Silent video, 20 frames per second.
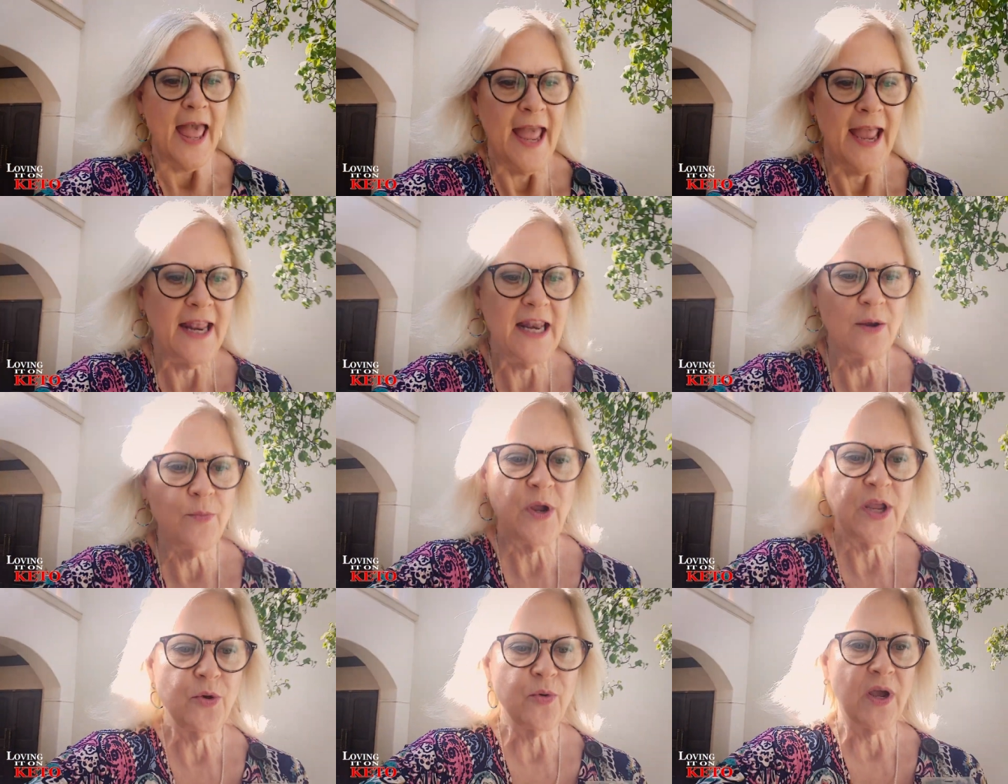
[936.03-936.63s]

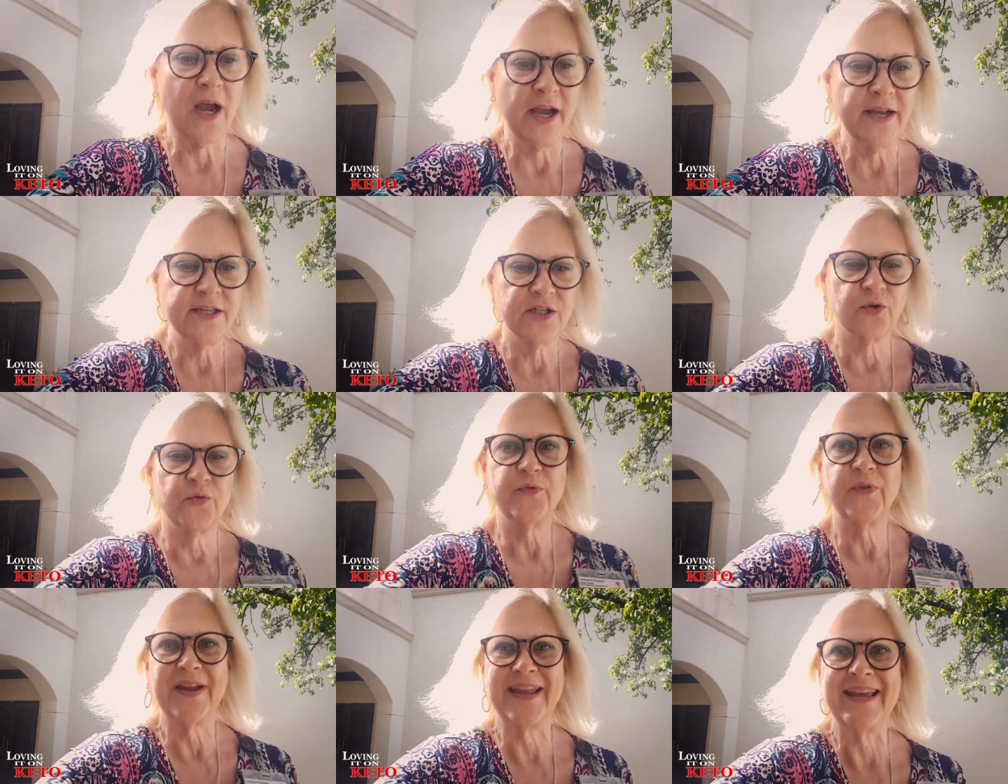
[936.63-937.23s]
Anyway, you guys,
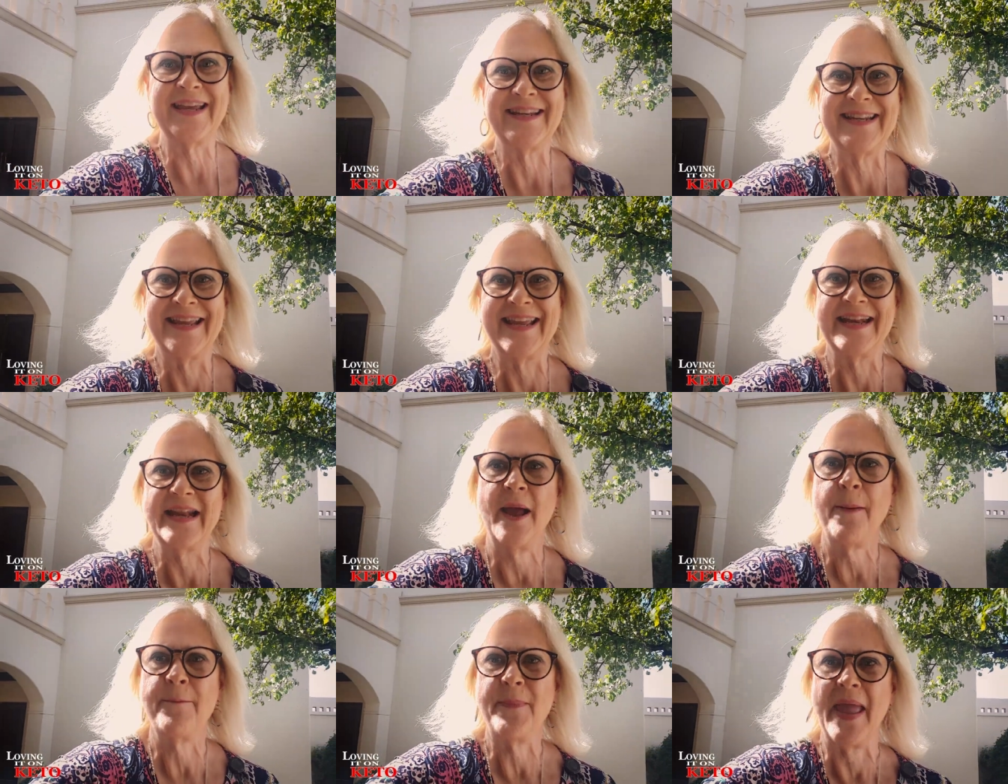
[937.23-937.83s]
don't forget,
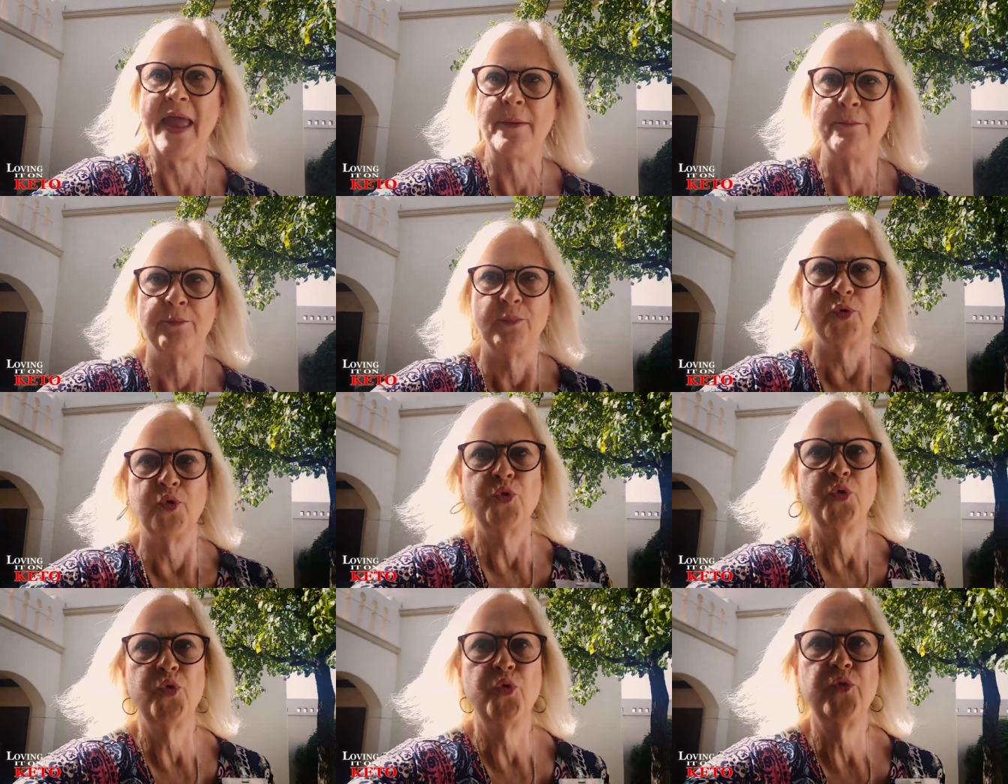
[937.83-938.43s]
get up and
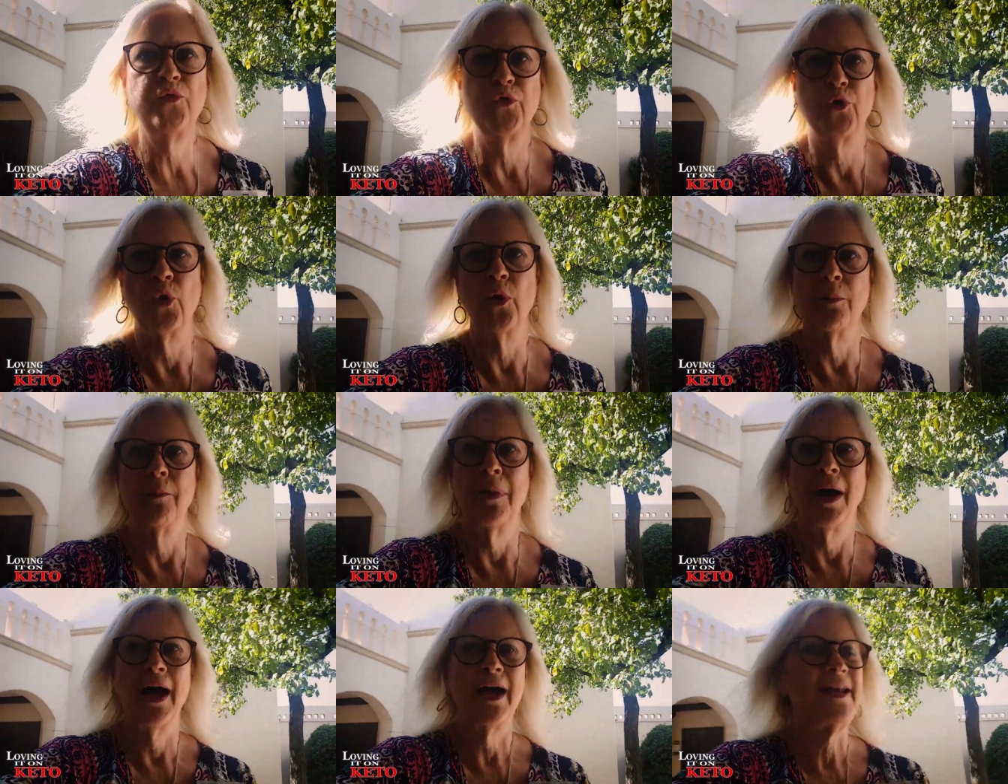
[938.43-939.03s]
move your
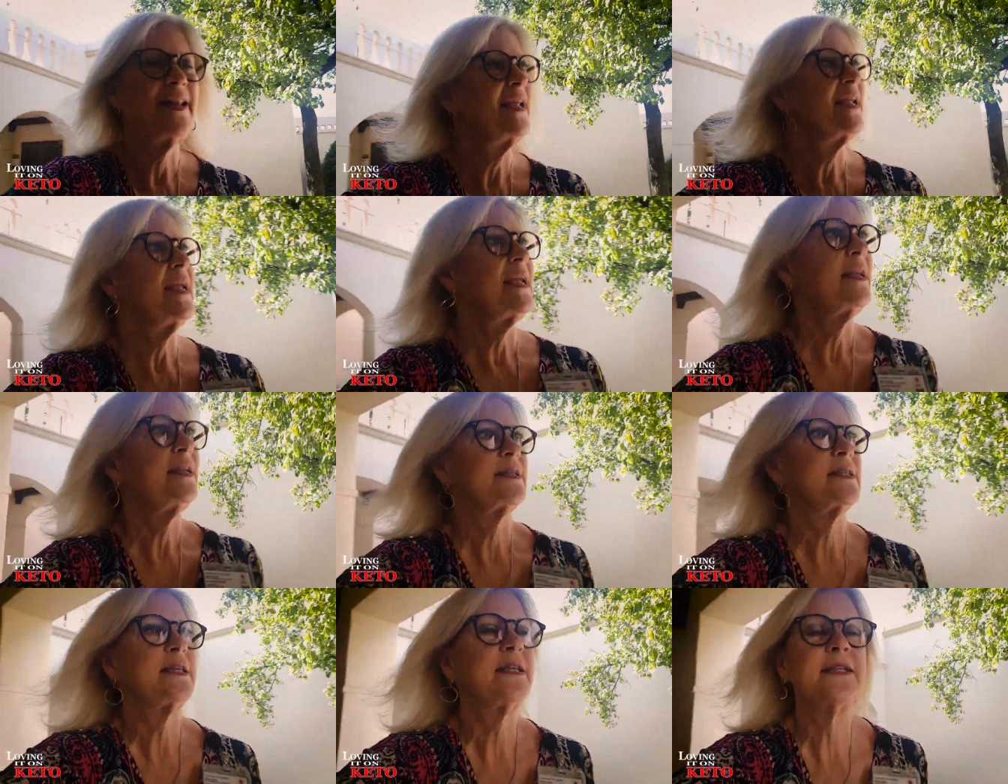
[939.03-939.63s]
body
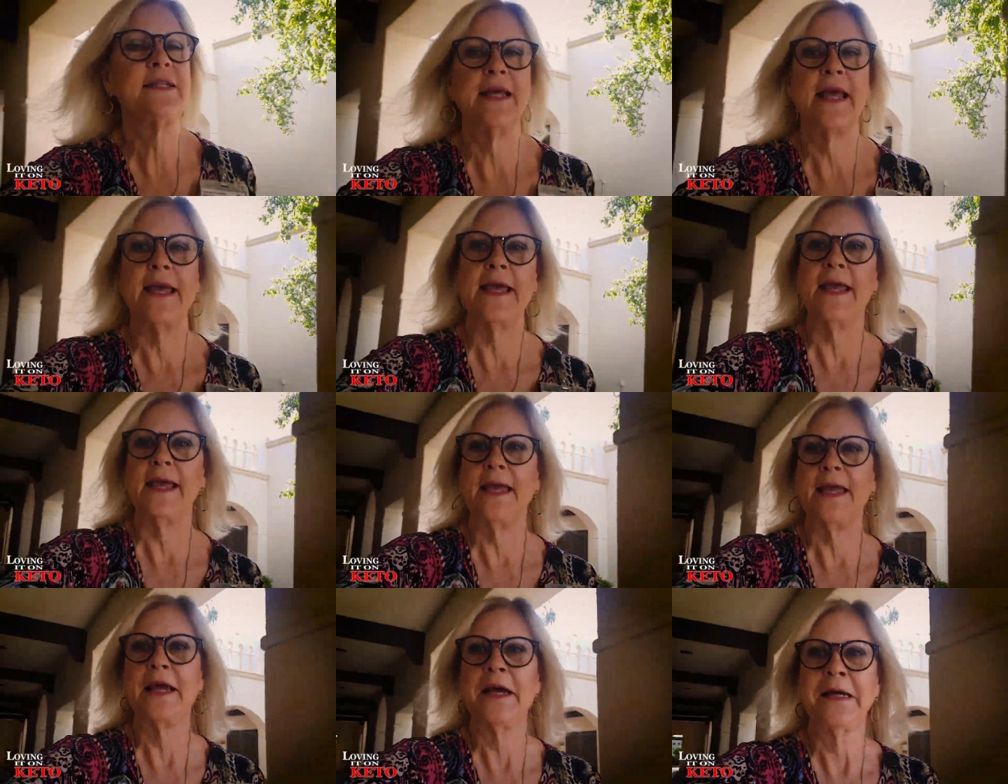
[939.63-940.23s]

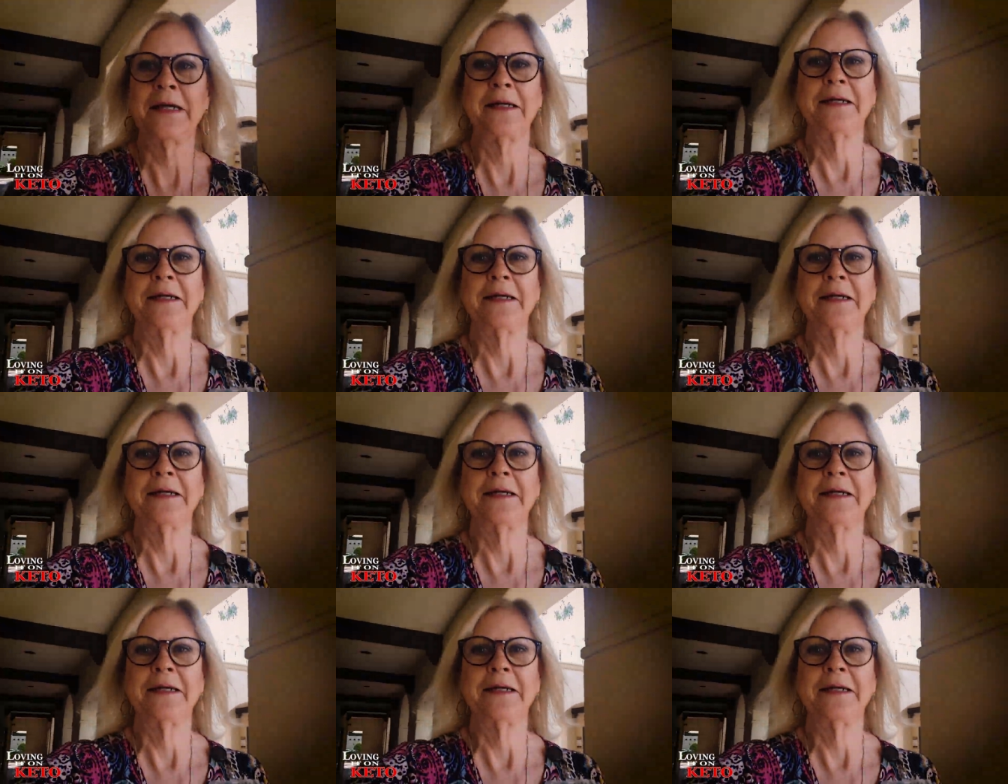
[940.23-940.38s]
today.